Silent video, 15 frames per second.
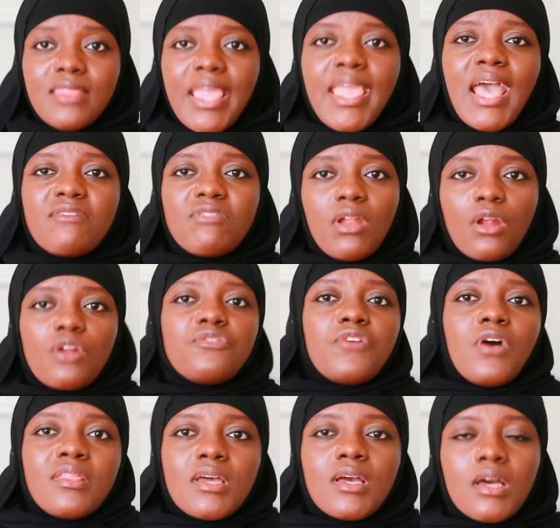They have a lot
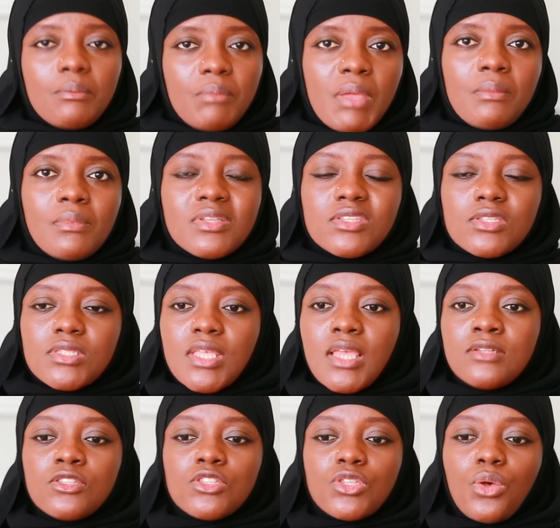of other commitments,
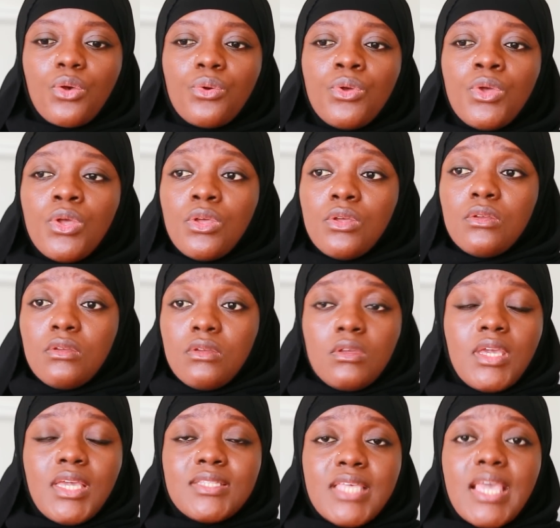and so
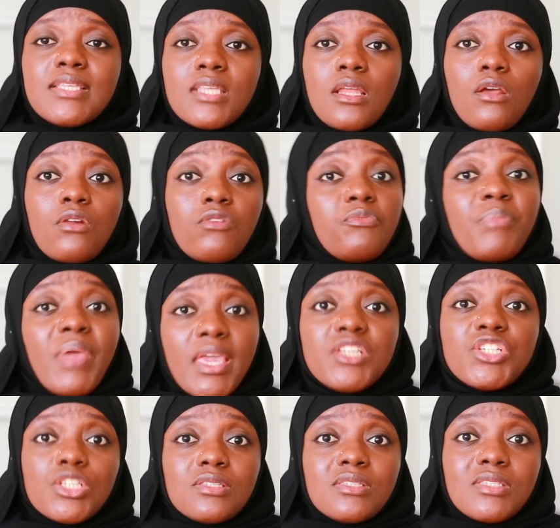it takes a lot of
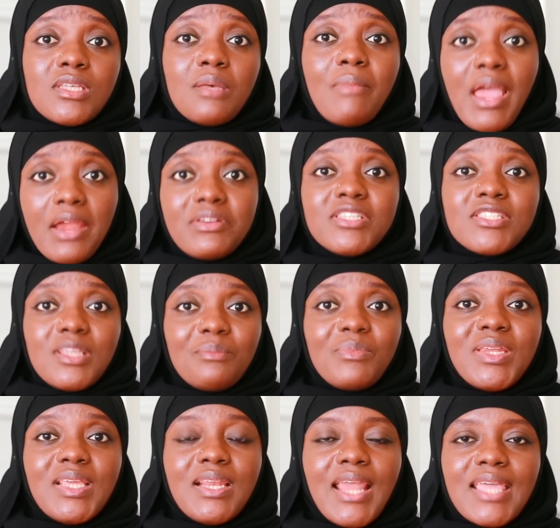patience to marry
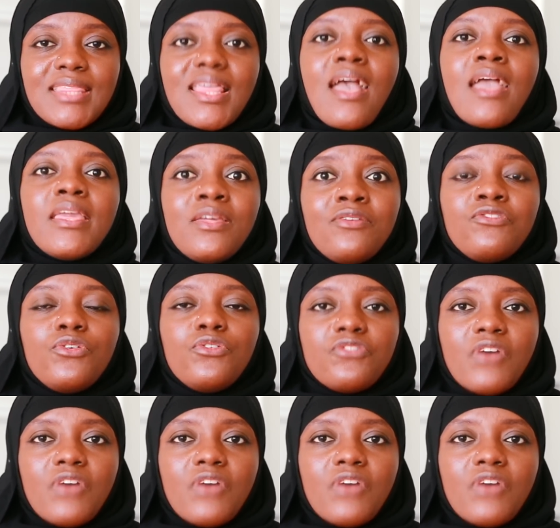somebody like that if